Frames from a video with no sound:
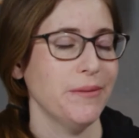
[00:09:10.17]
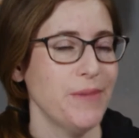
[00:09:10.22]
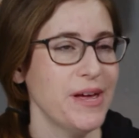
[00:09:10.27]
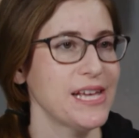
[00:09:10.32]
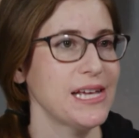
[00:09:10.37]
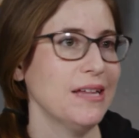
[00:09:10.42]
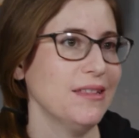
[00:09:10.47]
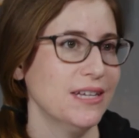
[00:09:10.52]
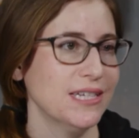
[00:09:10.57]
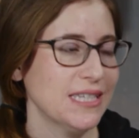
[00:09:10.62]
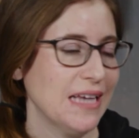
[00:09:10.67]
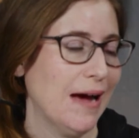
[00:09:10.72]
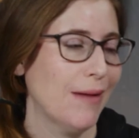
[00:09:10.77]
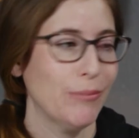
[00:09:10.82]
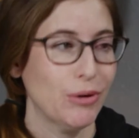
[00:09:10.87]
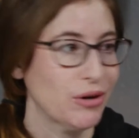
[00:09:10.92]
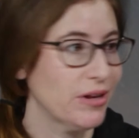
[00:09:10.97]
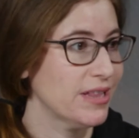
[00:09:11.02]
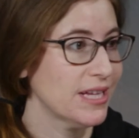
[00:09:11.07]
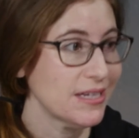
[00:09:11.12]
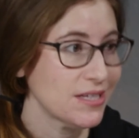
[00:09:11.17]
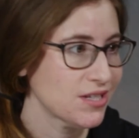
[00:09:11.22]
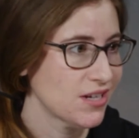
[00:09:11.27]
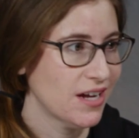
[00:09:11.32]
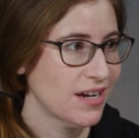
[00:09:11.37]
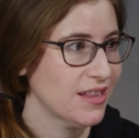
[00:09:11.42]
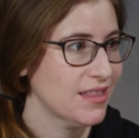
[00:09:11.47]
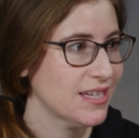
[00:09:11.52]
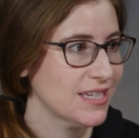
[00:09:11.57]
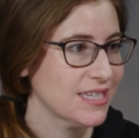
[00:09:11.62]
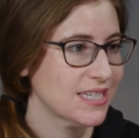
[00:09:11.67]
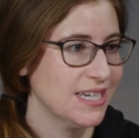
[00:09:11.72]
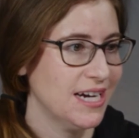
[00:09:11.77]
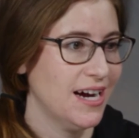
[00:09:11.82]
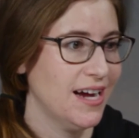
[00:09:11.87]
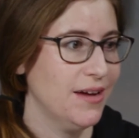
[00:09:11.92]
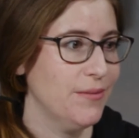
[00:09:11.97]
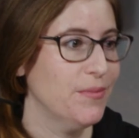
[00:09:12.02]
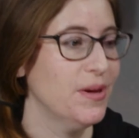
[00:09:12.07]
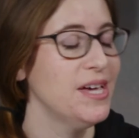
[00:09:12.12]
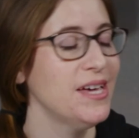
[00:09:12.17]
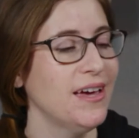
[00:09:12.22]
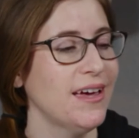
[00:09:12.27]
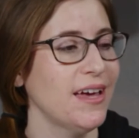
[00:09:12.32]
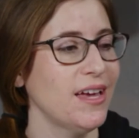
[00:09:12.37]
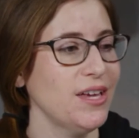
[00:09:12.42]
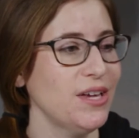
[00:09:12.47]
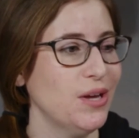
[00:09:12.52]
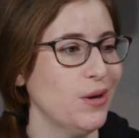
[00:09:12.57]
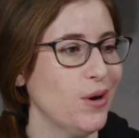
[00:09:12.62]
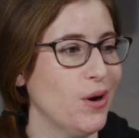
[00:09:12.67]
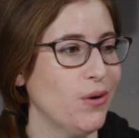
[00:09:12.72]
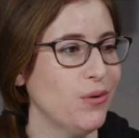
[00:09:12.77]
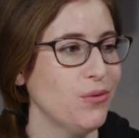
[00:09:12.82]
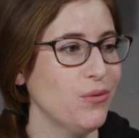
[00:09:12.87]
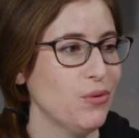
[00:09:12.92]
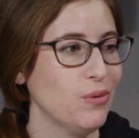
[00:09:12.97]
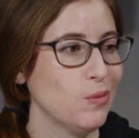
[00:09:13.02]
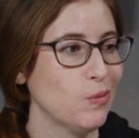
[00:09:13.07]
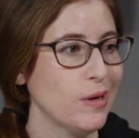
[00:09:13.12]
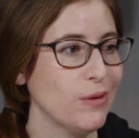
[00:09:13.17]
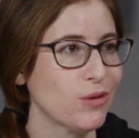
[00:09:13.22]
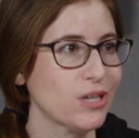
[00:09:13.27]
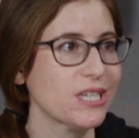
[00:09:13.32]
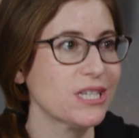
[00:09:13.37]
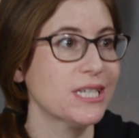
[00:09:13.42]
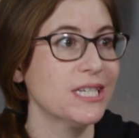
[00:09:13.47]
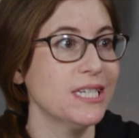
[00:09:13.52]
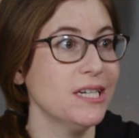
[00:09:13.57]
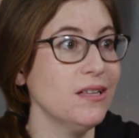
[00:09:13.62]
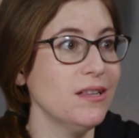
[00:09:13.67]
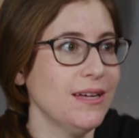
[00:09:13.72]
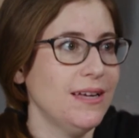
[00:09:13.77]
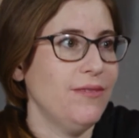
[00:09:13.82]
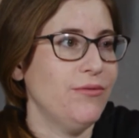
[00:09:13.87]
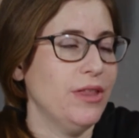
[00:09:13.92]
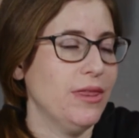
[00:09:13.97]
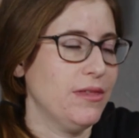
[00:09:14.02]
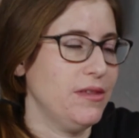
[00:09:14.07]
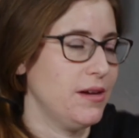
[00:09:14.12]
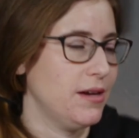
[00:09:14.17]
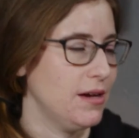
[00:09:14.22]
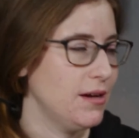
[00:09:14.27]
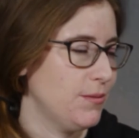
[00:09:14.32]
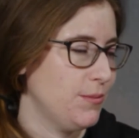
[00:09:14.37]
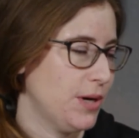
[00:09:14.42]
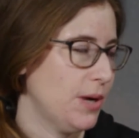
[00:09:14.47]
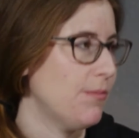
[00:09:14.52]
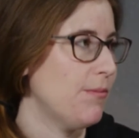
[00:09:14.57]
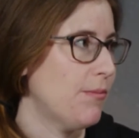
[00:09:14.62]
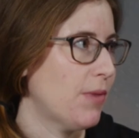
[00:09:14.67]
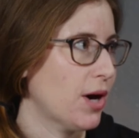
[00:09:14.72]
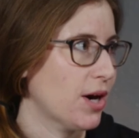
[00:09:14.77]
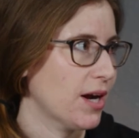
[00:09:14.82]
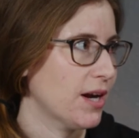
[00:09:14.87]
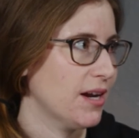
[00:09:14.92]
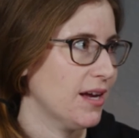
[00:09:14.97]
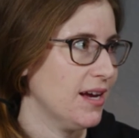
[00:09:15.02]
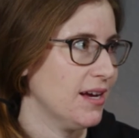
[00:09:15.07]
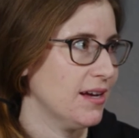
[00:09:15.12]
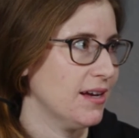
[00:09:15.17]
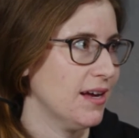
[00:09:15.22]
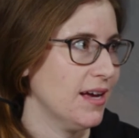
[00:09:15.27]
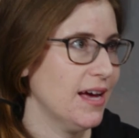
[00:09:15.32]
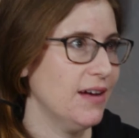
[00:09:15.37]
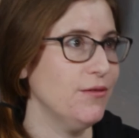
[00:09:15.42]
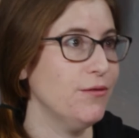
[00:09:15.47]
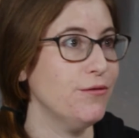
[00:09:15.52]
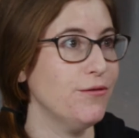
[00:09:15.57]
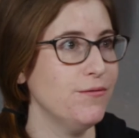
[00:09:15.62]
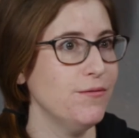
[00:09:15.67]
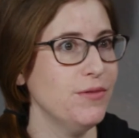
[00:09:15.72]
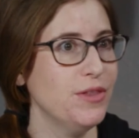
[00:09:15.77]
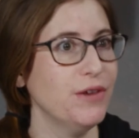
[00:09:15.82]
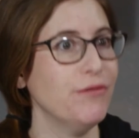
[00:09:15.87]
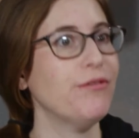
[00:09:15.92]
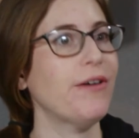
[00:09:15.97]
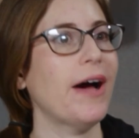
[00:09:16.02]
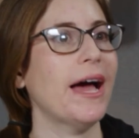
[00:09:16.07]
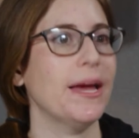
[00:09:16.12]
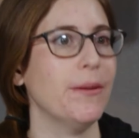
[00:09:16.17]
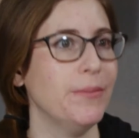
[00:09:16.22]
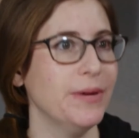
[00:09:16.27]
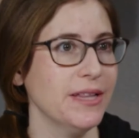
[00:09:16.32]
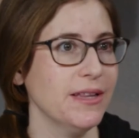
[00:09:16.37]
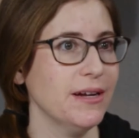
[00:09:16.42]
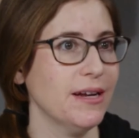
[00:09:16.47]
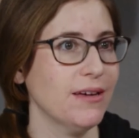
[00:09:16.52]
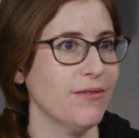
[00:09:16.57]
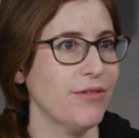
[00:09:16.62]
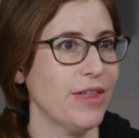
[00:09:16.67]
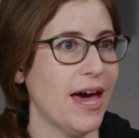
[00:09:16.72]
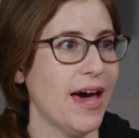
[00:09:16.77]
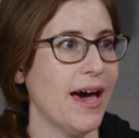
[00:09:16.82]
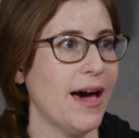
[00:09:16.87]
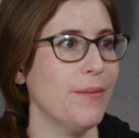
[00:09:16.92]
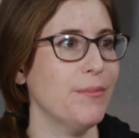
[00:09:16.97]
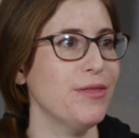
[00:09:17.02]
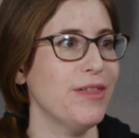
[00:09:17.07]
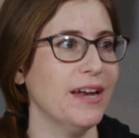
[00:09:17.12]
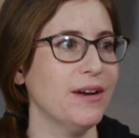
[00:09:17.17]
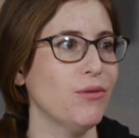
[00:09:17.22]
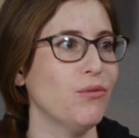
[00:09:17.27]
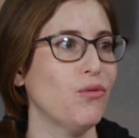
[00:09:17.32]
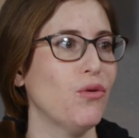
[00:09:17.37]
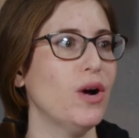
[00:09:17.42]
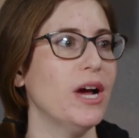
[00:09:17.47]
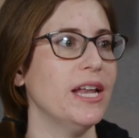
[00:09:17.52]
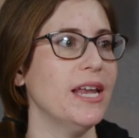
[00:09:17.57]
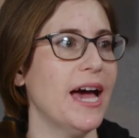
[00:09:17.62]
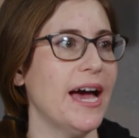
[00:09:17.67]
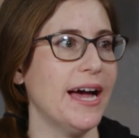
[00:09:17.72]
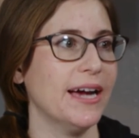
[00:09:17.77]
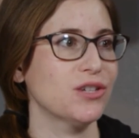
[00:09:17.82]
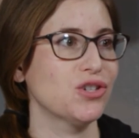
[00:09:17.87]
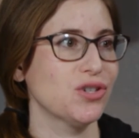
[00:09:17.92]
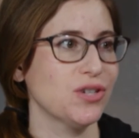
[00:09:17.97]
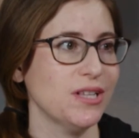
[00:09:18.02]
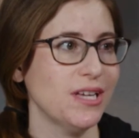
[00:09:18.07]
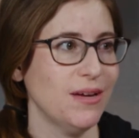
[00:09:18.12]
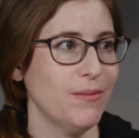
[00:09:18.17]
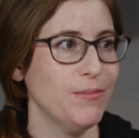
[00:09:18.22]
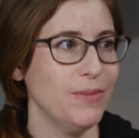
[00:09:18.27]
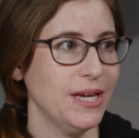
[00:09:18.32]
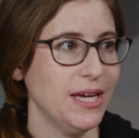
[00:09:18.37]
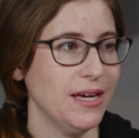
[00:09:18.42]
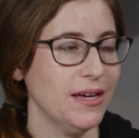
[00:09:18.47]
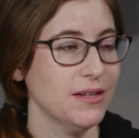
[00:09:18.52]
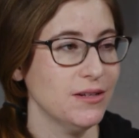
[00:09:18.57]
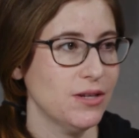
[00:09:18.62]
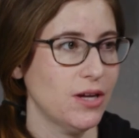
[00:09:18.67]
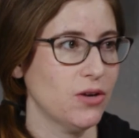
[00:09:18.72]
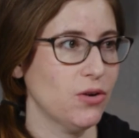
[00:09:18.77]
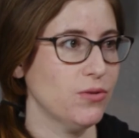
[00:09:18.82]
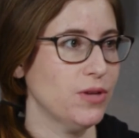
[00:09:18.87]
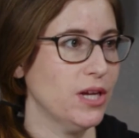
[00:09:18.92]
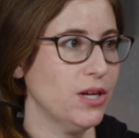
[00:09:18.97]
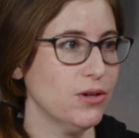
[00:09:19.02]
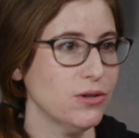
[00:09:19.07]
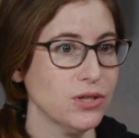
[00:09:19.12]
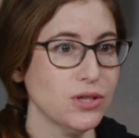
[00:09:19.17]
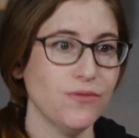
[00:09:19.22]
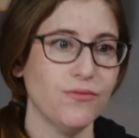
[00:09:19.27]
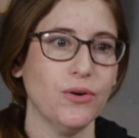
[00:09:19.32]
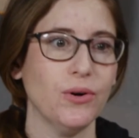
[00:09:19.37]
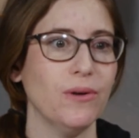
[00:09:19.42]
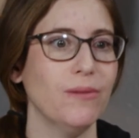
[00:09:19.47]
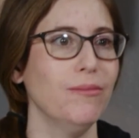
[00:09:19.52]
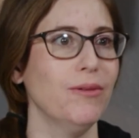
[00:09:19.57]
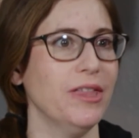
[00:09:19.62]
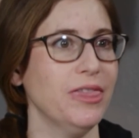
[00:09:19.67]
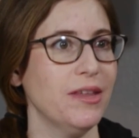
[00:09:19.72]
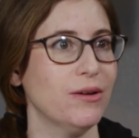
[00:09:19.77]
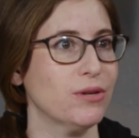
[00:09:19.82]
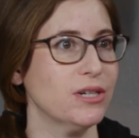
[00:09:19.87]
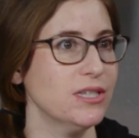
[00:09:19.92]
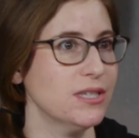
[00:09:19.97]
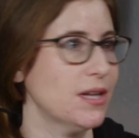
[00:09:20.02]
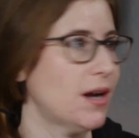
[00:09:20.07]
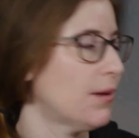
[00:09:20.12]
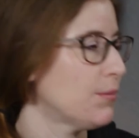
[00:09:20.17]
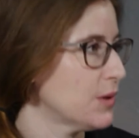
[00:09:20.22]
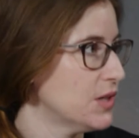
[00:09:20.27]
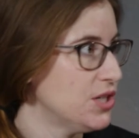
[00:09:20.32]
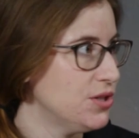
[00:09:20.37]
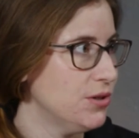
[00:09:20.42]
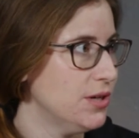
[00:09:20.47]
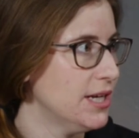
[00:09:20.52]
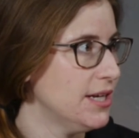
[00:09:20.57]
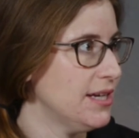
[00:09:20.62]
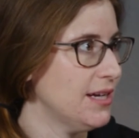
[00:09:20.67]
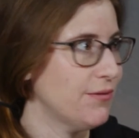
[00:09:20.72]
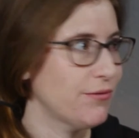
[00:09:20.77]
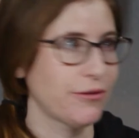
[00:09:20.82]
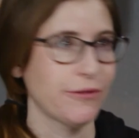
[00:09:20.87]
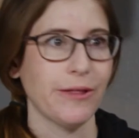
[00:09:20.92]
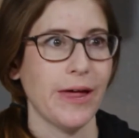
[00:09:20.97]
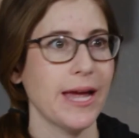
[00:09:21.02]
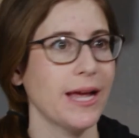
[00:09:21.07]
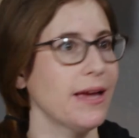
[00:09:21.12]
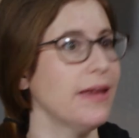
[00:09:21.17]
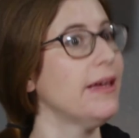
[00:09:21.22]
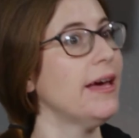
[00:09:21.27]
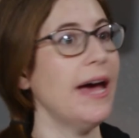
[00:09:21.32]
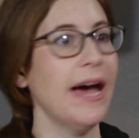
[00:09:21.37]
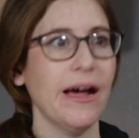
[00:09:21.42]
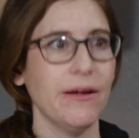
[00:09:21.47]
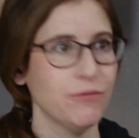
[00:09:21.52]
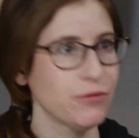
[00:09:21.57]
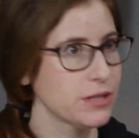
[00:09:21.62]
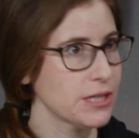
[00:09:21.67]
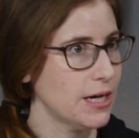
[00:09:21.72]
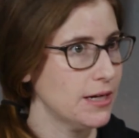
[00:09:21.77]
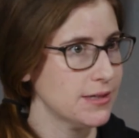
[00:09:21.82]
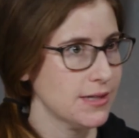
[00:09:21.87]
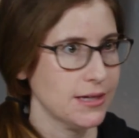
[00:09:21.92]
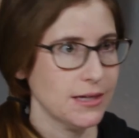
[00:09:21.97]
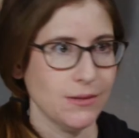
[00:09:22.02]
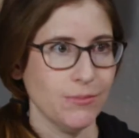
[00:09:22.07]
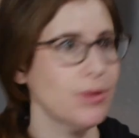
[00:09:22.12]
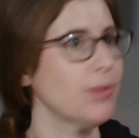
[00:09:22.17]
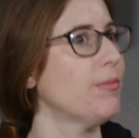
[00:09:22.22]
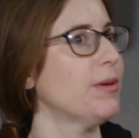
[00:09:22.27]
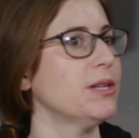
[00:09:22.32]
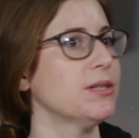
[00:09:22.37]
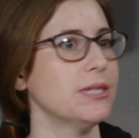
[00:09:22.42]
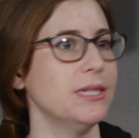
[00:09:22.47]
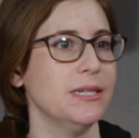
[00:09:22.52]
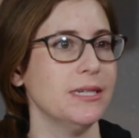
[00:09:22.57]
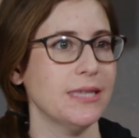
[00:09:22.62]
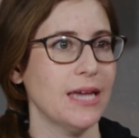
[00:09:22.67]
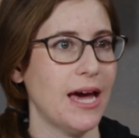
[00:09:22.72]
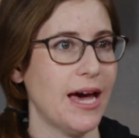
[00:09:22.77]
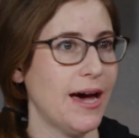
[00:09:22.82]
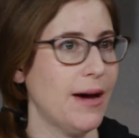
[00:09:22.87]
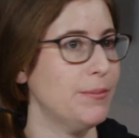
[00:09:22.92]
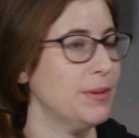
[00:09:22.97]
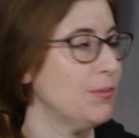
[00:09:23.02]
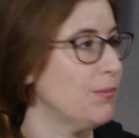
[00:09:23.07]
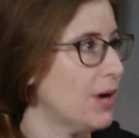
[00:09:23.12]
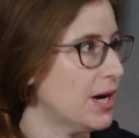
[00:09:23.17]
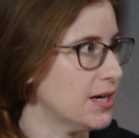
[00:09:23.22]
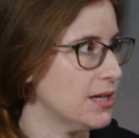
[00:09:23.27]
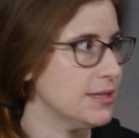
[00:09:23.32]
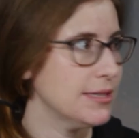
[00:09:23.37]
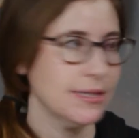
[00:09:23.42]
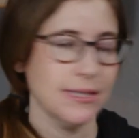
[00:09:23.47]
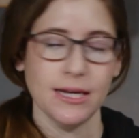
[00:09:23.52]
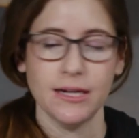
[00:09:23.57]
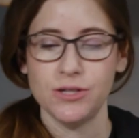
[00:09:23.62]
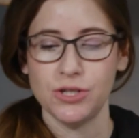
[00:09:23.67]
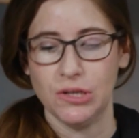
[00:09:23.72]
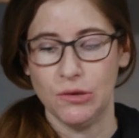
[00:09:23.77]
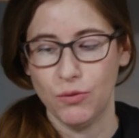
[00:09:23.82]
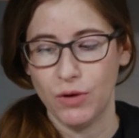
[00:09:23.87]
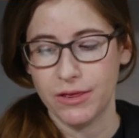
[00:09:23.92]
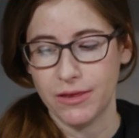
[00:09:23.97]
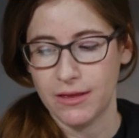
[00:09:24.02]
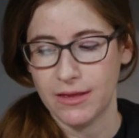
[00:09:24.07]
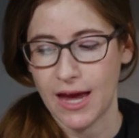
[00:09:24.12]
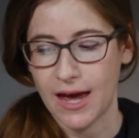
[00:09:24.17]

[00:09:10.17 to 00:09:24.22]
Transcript: making this app, or at least not at this time, we were still even thinking about marketing and the viability of the app, that it would actually be not only useful, but there was an opportunity for like advertising to be built into the app and monetization within